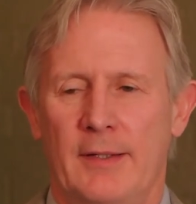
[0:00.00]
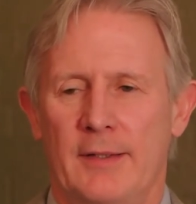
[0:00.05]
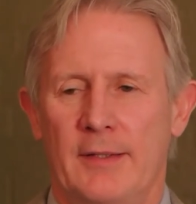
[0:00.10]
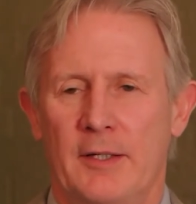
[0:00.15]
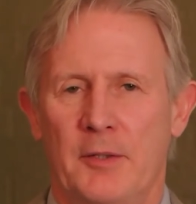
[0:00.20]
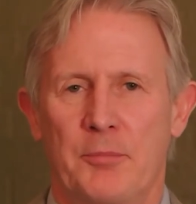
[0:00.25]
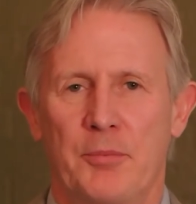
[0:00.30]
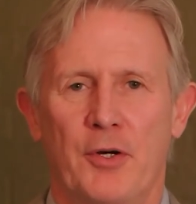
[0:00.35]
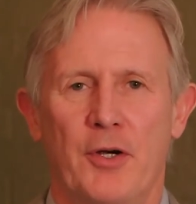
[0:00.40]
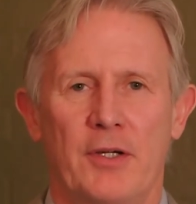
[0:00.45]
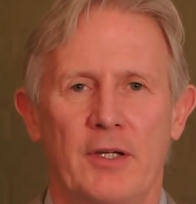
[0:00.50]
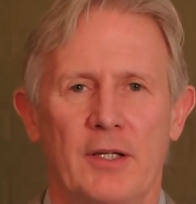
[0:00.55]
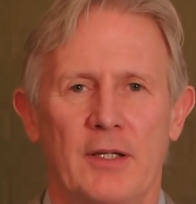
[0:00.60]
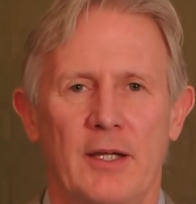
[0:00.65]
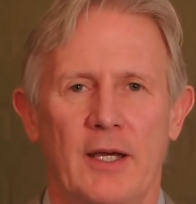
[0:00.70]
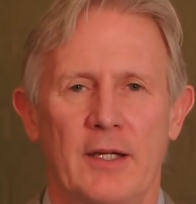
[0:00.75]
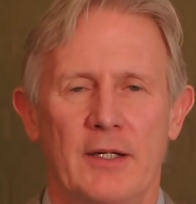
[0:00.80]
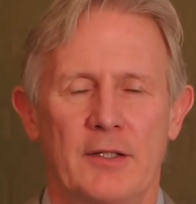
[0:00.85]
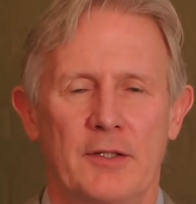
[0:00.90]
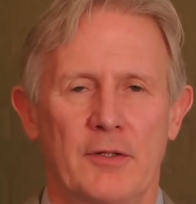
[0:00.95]
a parking
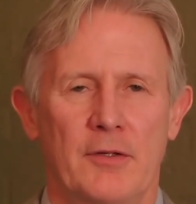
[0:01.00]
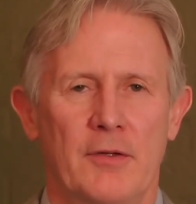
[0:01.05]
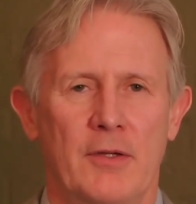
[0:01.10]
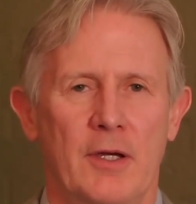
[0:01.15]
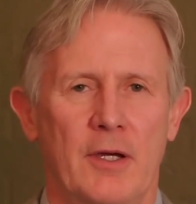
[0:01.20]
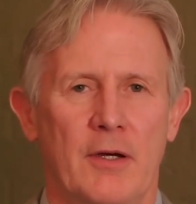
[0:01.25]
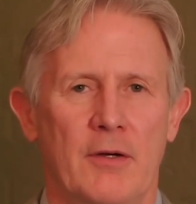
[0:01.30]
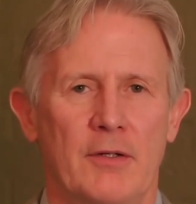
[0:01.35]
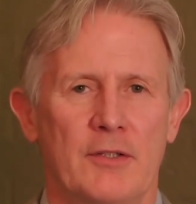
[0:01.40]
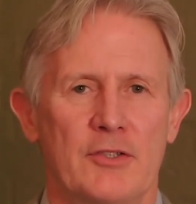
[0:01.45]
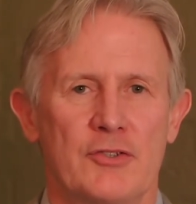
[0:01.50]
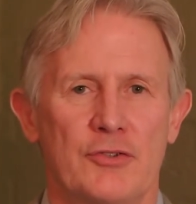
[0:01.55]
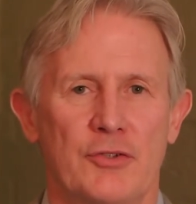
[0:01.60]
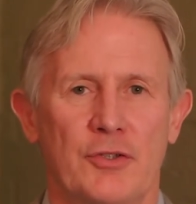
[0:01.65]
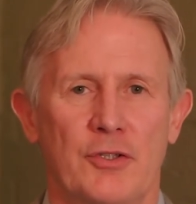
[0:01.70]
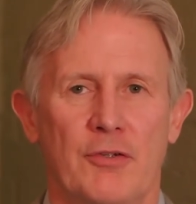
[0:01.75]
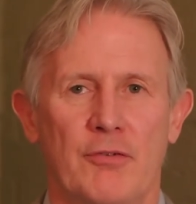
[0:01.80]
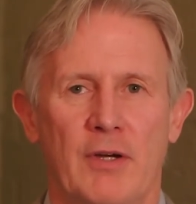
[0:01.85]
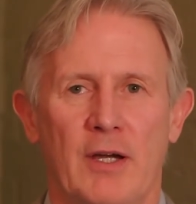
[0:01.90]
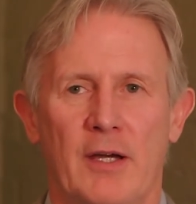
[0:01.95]
lot near there and just
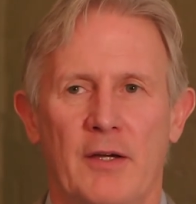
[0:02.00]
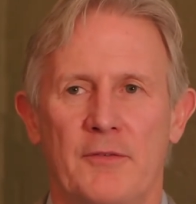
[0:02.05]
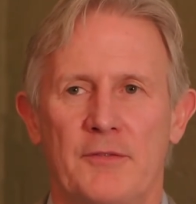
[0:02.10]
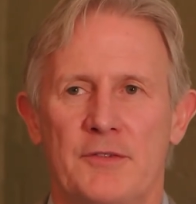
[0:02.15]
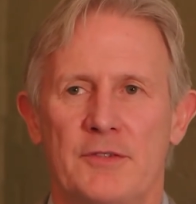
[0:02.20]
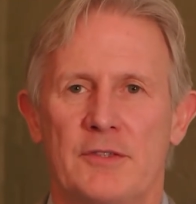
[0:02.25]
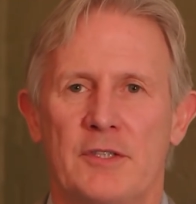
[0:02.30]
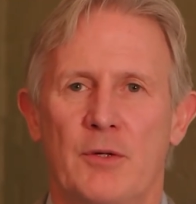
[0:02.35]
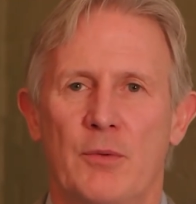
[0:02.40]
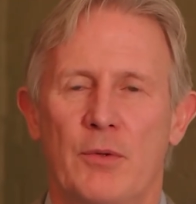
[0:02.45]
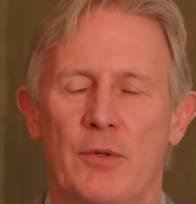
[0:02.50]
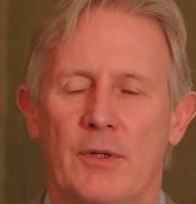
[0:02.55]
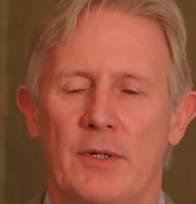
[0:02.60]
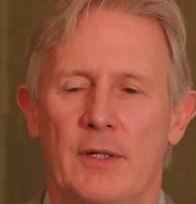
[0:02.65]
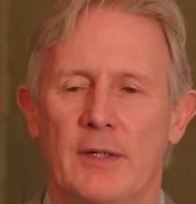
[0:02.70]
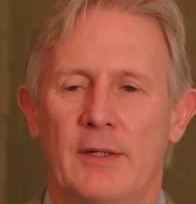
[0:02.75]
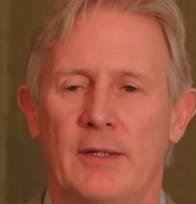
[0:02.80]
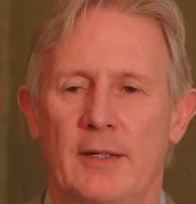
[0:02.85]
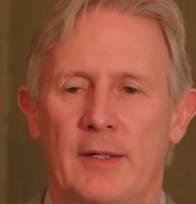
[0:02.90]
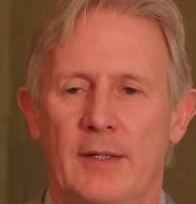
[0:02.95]
look around, see where
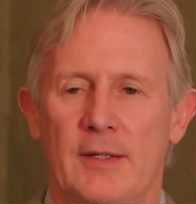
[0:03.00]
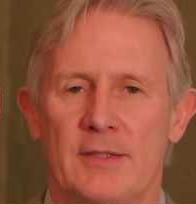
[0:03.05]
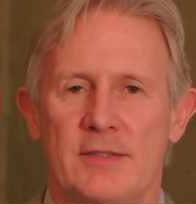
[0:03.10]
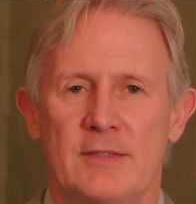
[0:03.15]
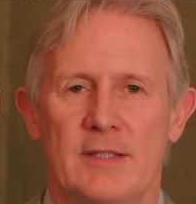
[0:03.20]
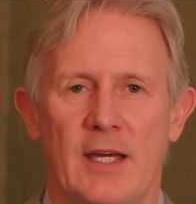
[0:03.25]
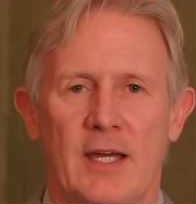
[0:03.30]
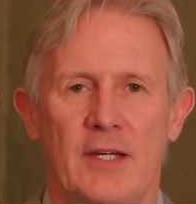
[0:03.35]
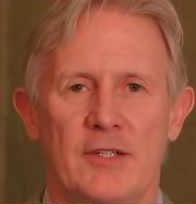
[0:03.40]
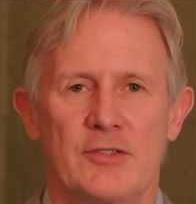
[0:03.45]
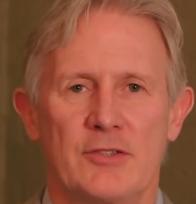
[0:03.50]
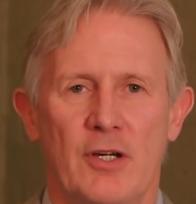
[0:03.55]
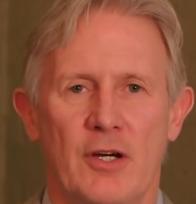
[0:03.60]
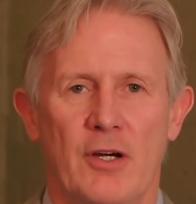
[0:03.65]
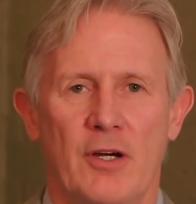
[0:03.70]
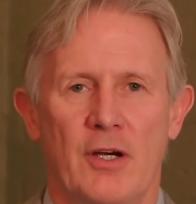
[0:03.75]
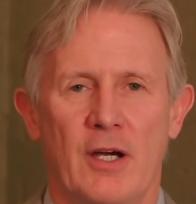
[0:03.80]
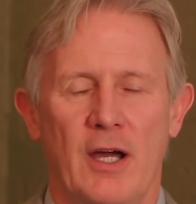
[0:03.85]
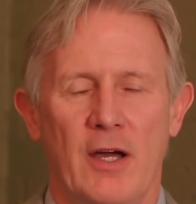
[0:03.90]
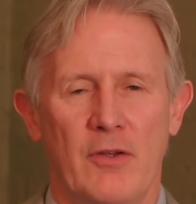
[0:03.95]
the signs
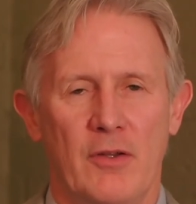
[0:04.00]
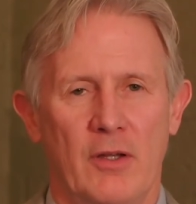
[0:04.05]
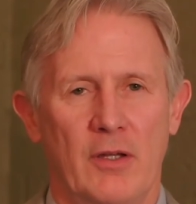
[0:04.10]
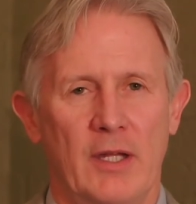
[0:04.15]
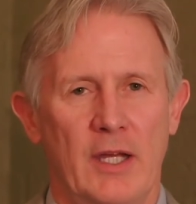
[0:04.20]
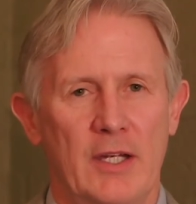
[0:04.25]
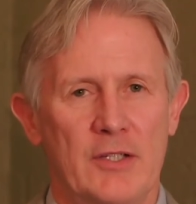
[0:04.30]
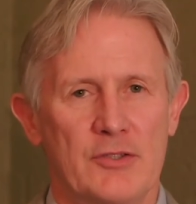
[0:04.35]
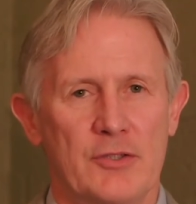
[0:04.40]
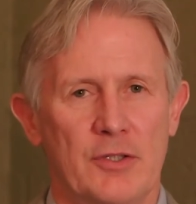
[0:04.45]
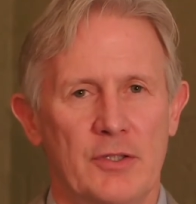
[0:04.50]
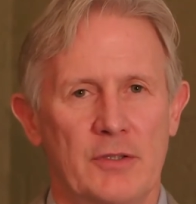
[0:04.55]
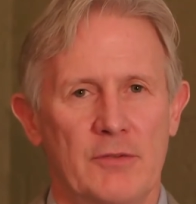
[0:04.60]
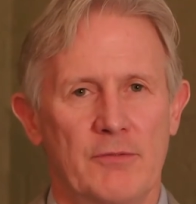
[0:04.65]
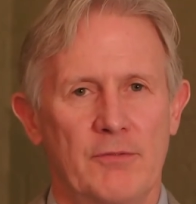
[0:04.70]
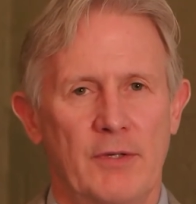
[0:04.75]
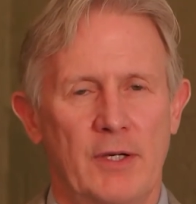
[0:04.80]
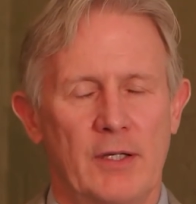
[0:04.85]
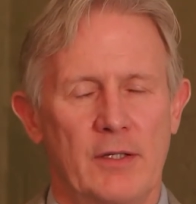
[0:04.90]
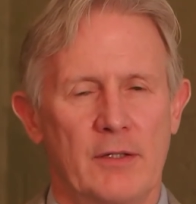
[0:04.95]
are, how the lanes are
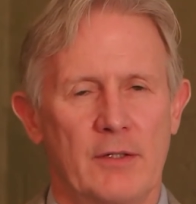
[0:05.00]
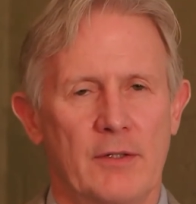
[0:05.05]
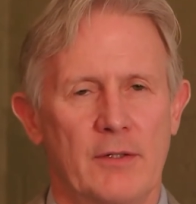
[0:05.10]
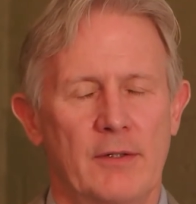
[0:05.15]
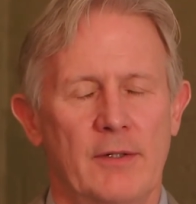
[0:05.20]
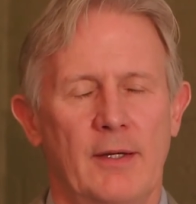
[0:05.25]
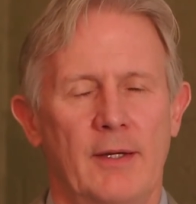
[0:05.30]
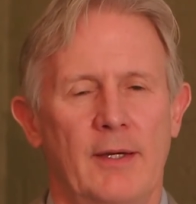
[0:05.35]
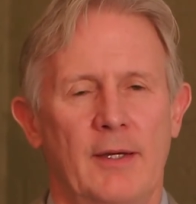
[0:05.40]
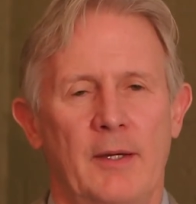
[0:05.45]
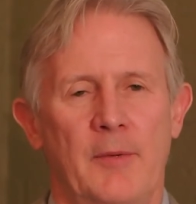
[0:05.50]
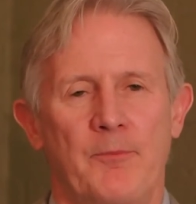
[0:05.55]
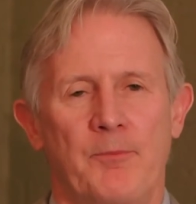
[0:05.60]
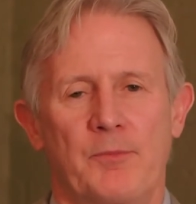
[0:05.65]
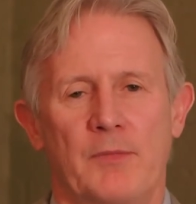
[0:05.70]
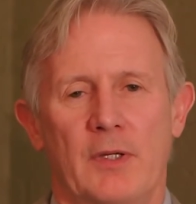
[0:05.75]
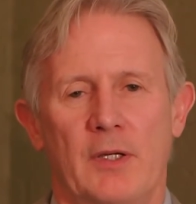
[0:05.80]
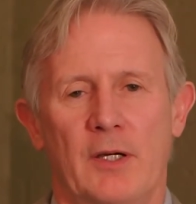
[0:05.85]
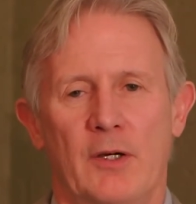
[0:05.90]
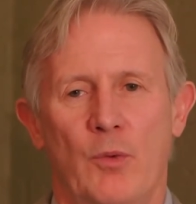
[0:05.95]
configured,
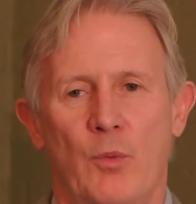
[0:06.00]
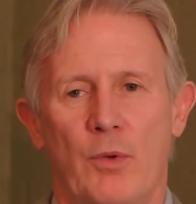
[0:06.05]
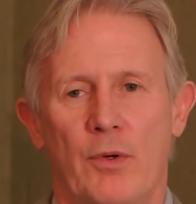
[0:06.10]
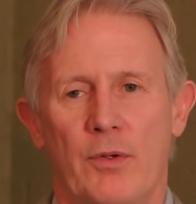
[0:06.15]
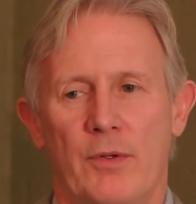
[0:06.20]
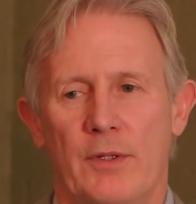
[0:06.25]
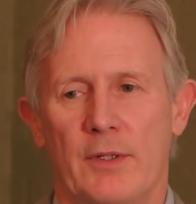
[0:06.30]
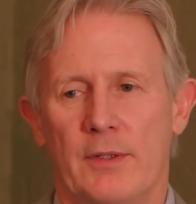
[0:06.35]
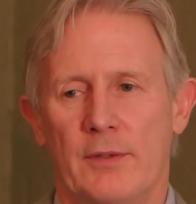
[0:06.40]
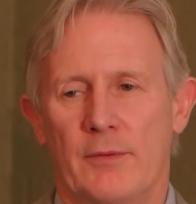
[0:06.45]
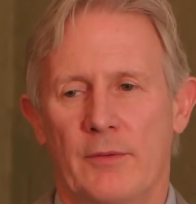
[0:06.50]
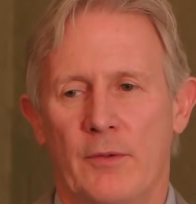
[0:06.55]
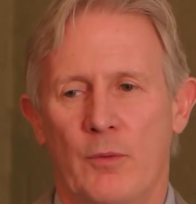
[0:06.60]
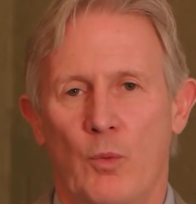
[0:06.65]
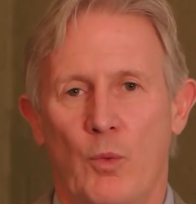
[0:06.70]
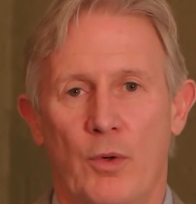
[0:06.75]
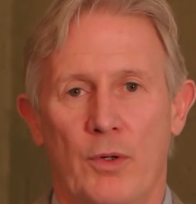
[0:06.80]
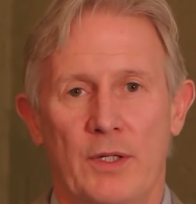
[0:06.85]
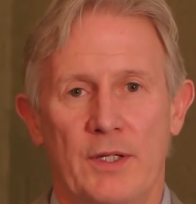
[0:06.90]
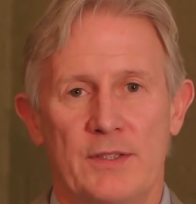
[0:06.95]
where the
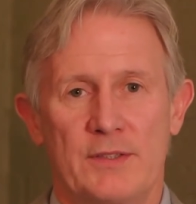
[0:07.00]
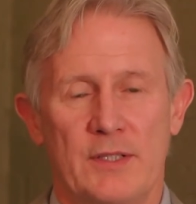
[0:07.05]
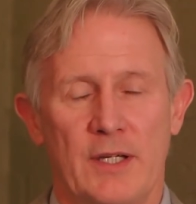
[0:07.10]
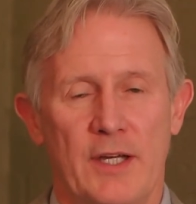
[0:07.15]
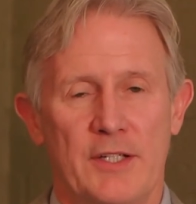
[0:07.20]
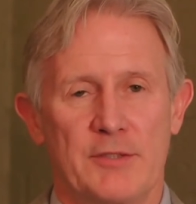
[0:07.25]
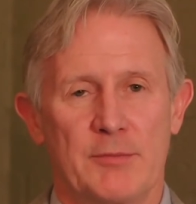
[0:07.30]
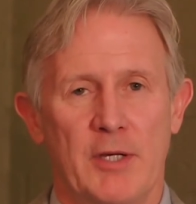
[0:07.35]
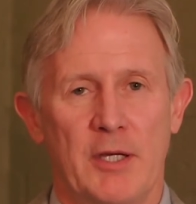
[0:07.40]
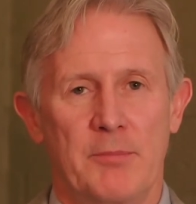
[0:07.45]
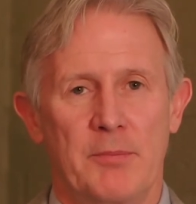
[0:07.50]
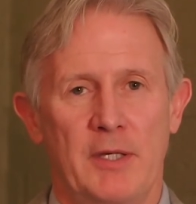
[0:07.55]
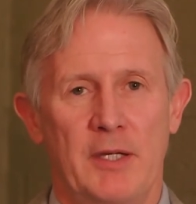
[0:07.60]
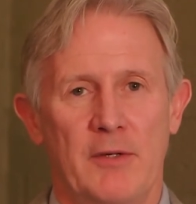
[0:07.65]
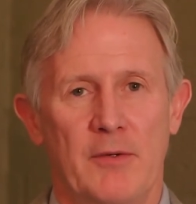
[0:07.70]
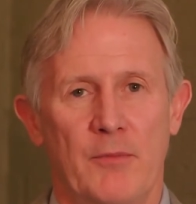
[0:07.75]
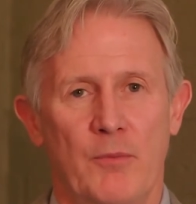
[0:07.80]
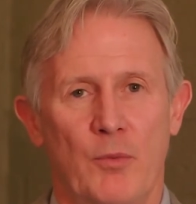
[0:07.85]
warning signs might be, a